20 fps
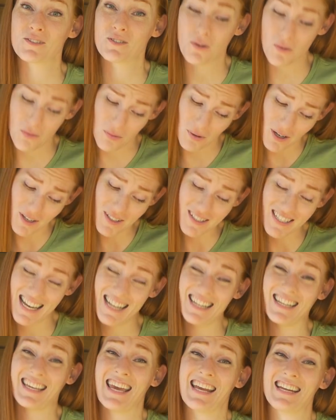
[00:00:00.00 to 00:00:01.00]
So we're
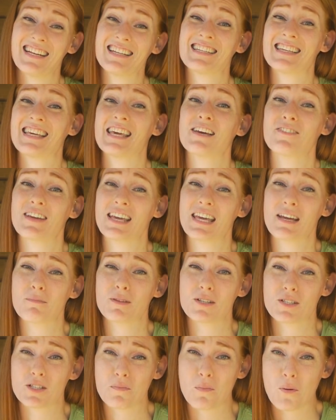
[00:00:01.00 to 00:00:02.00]
dedicated to giving him
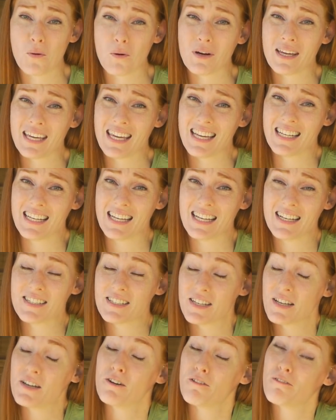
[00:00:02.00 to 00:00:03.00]
the support he needs
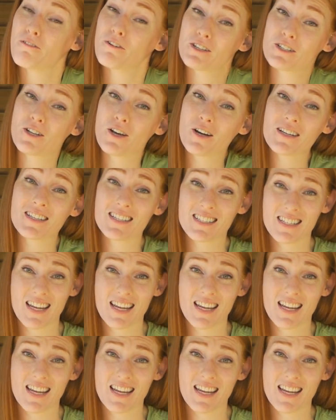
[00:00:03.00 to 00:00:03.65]
for as long as it